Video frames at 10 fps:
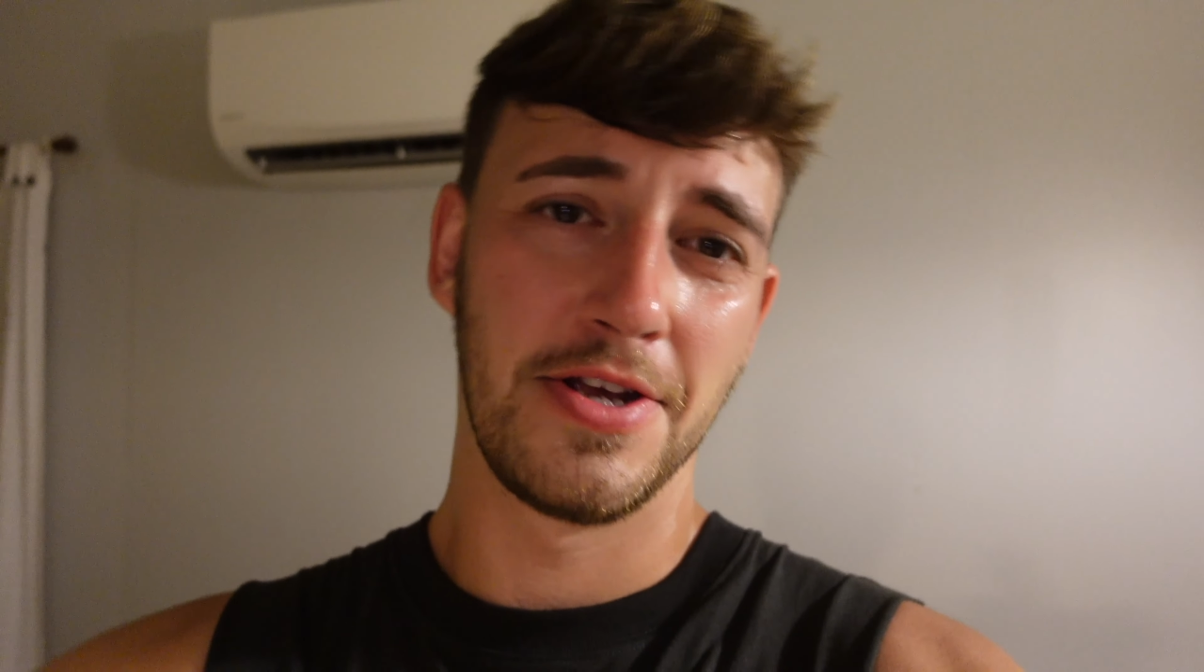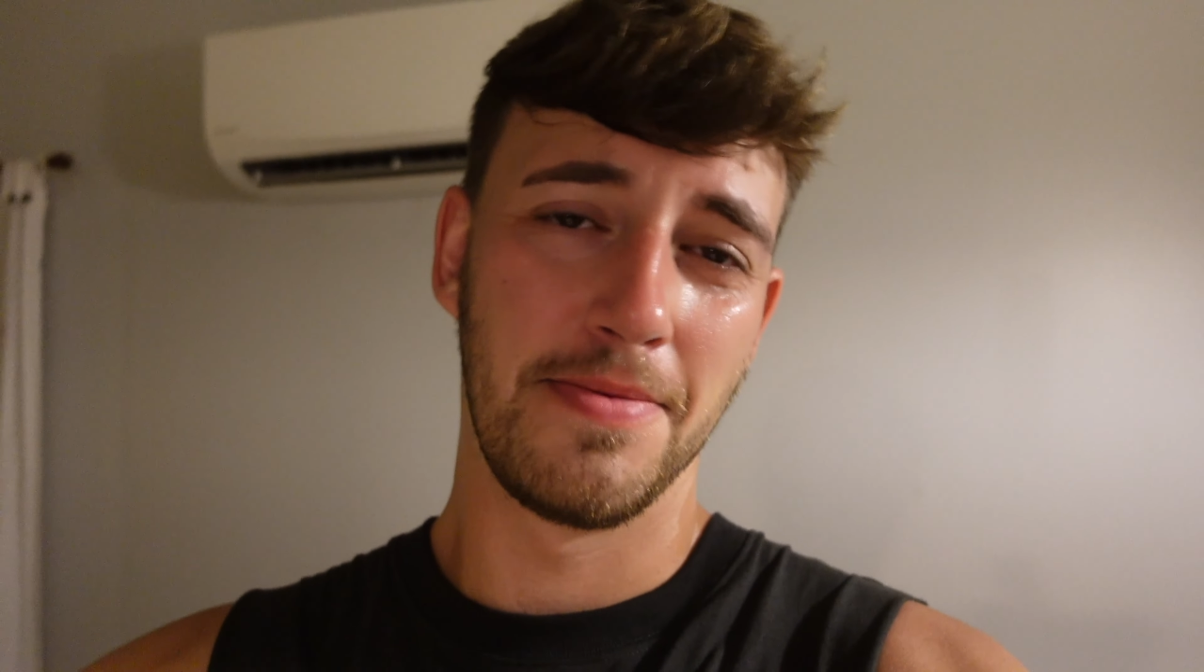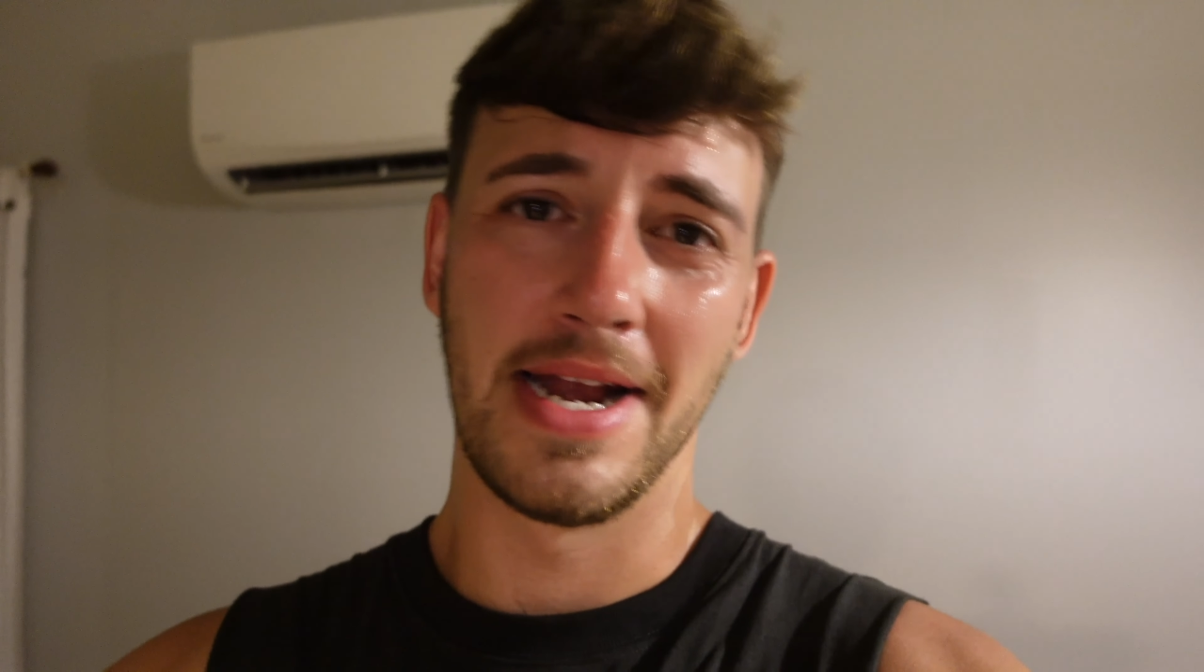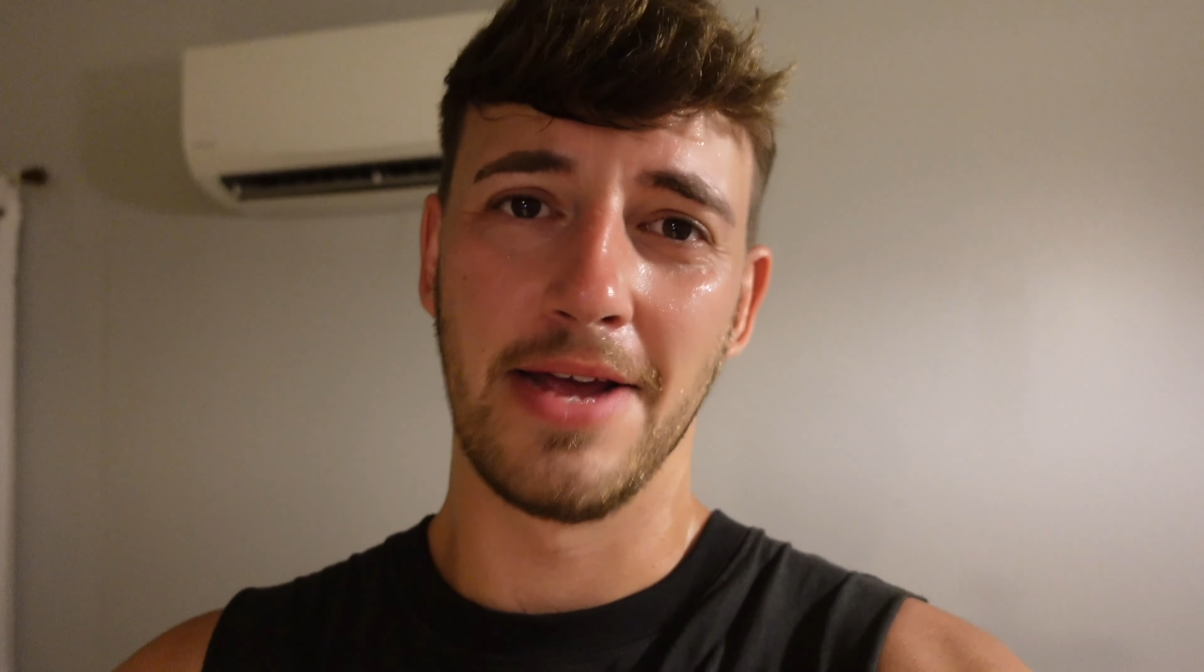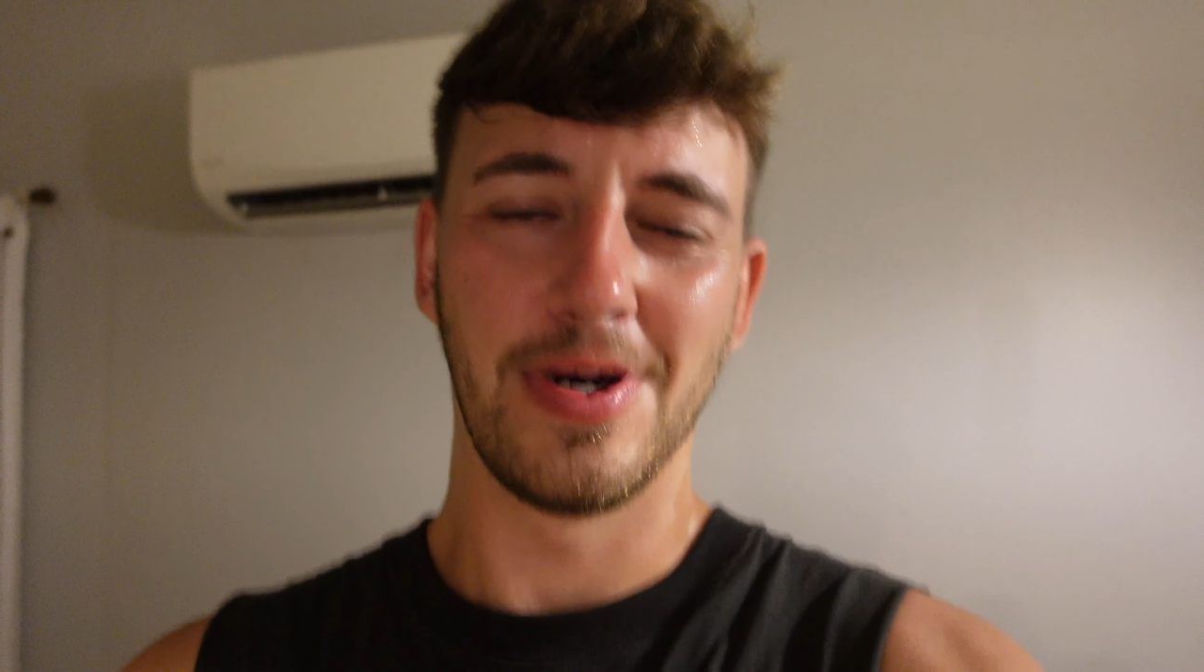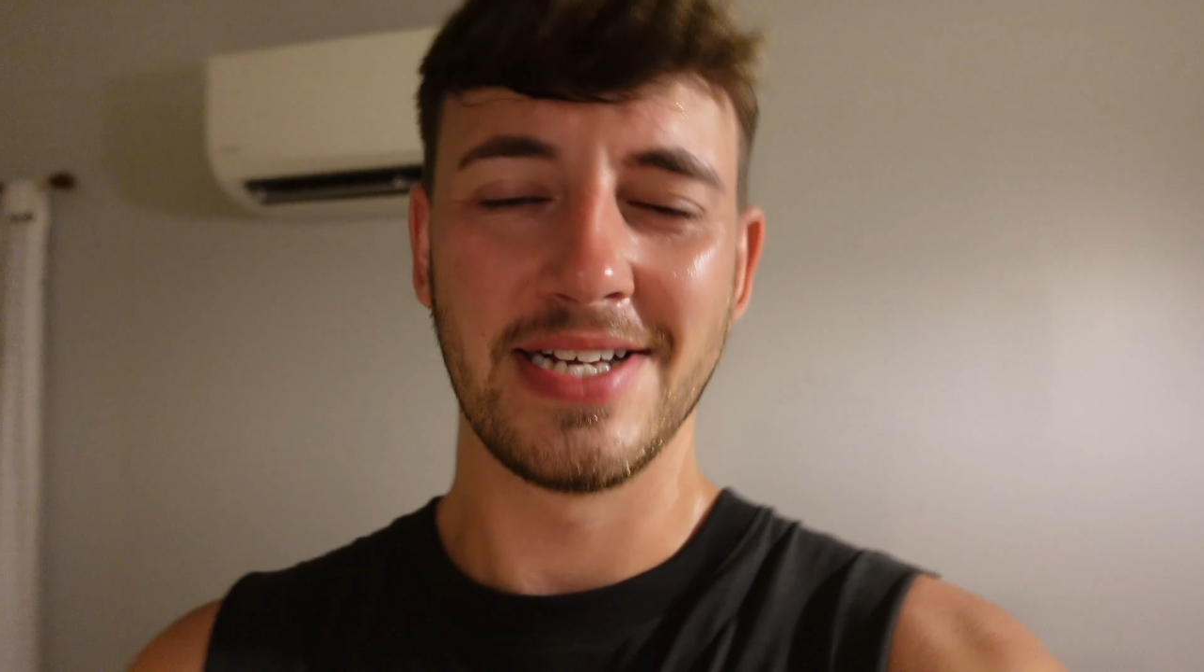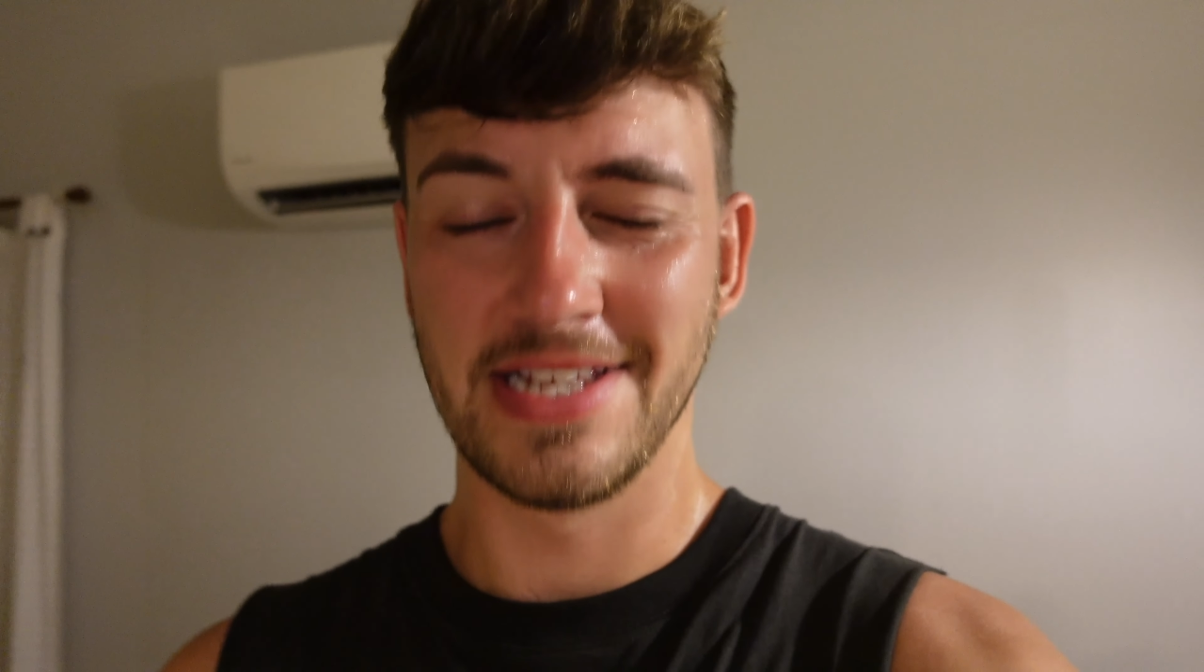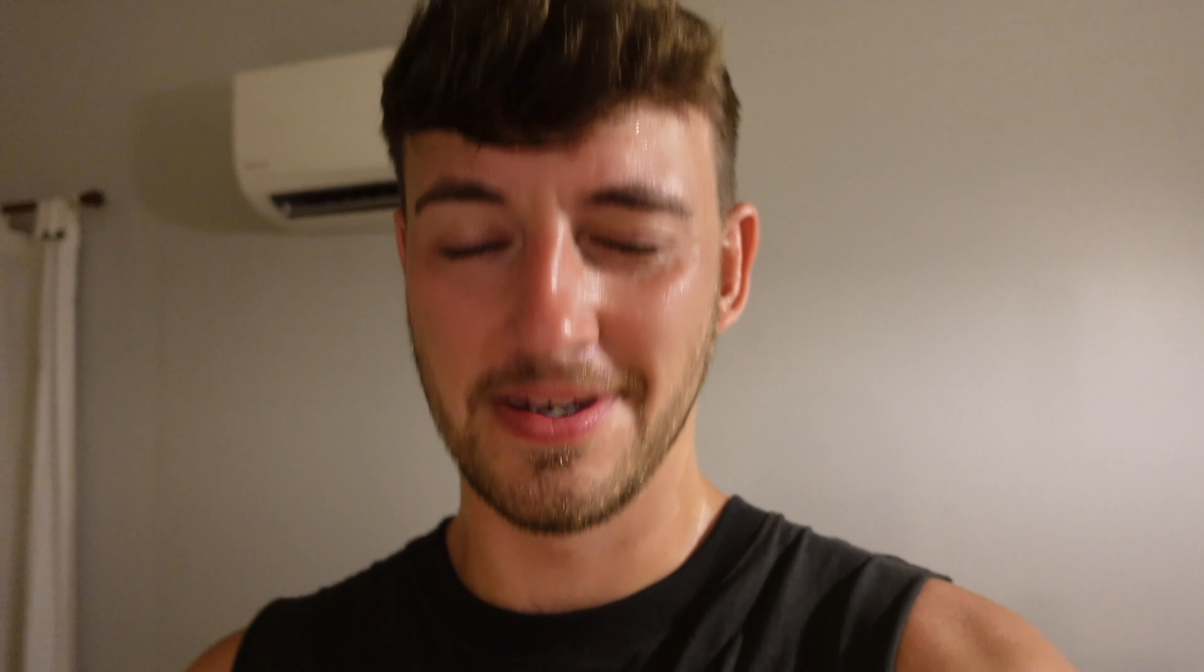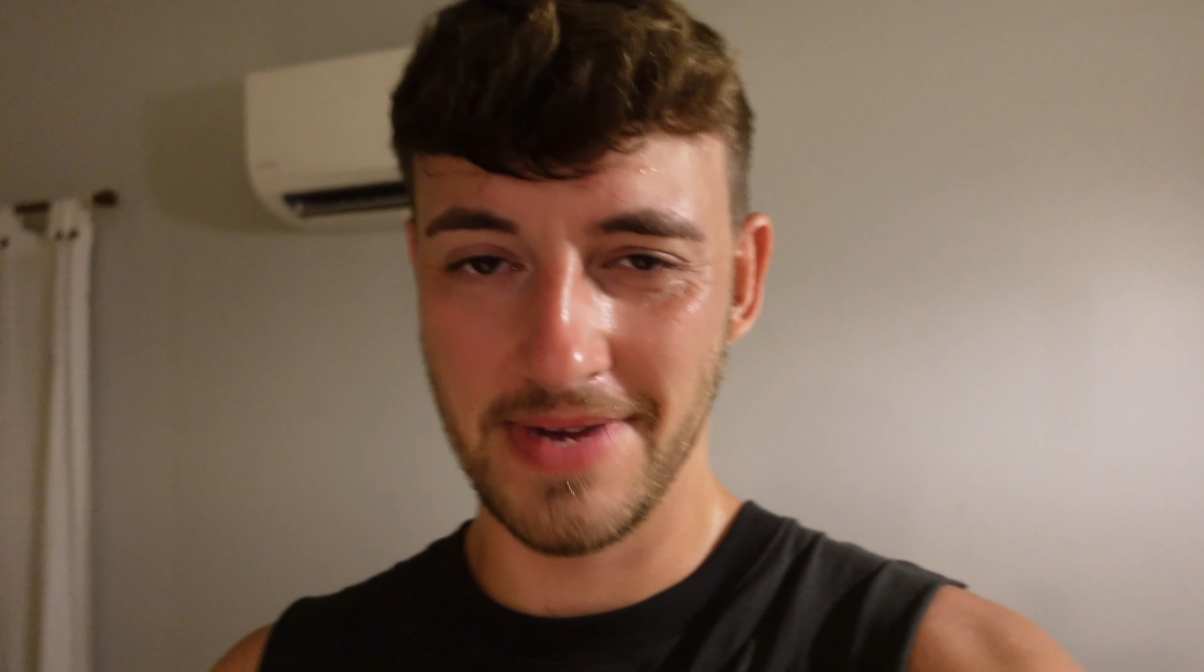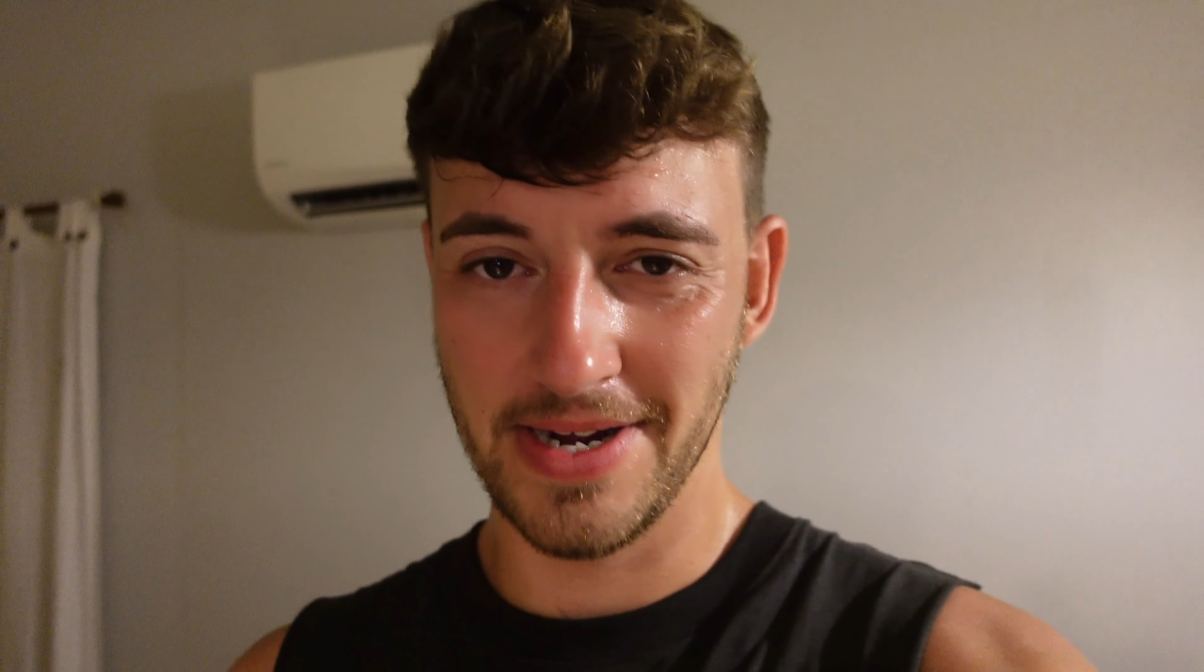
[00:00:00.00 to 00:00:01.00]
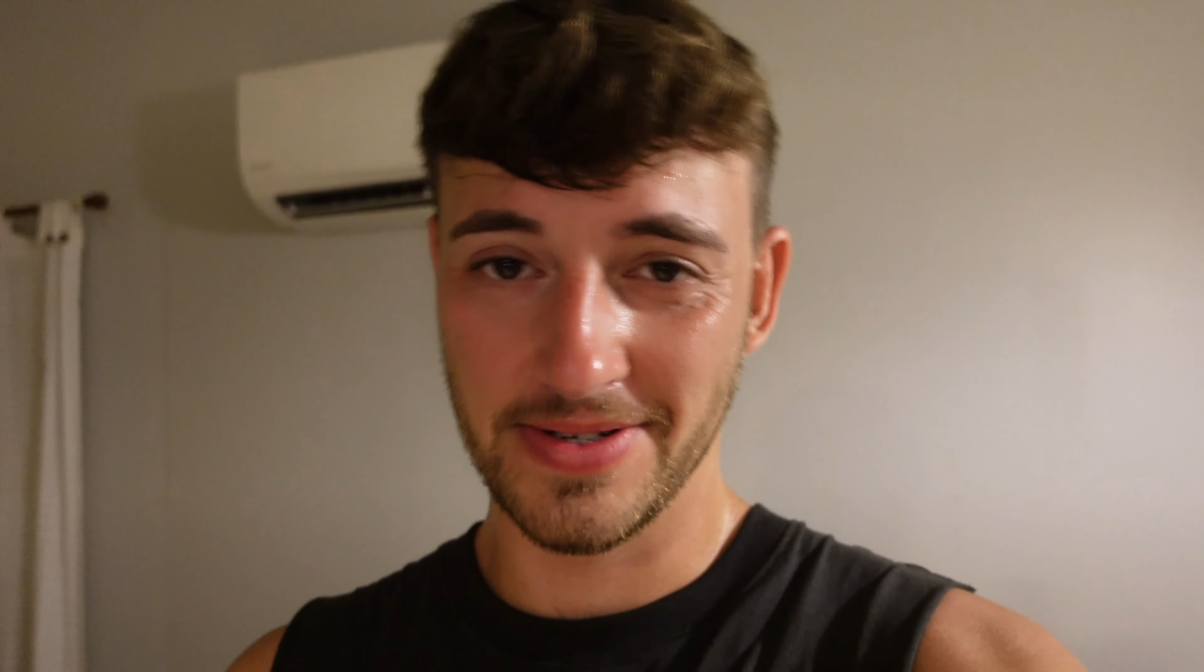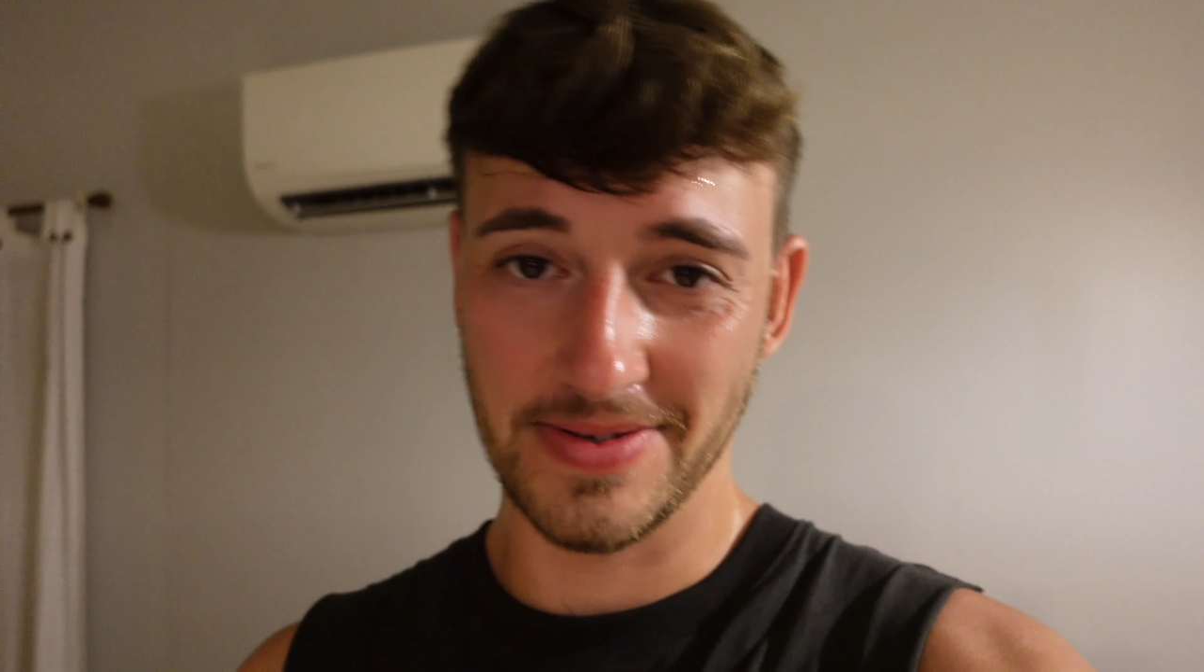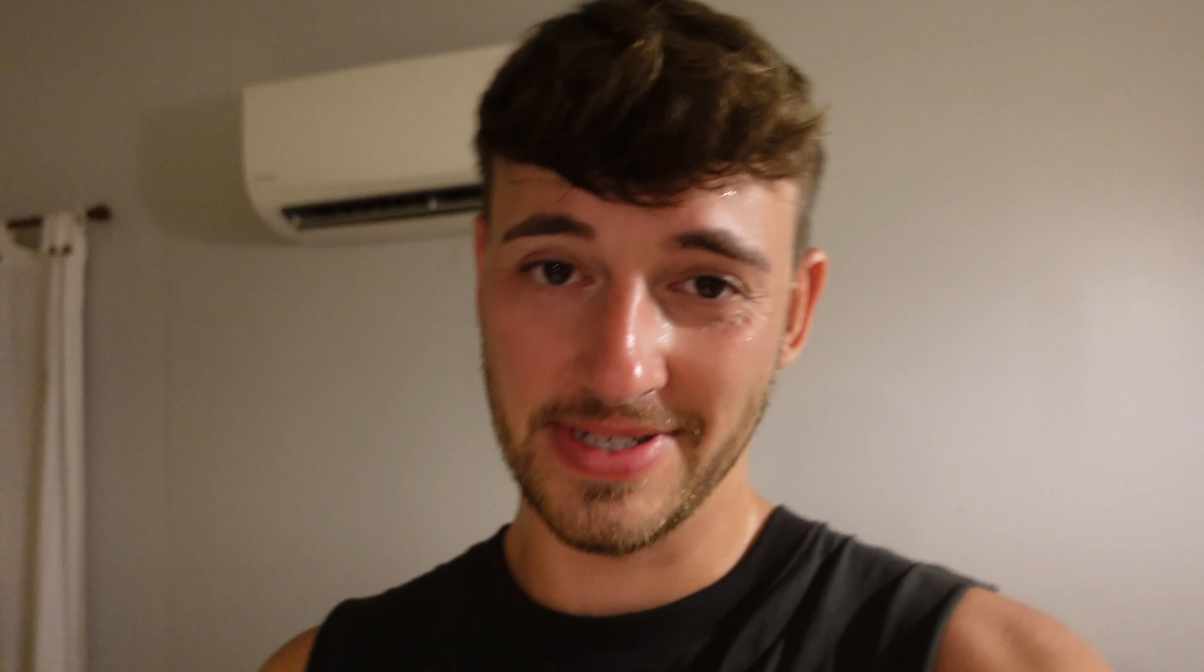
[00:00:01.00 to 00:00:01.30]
too many Western meals,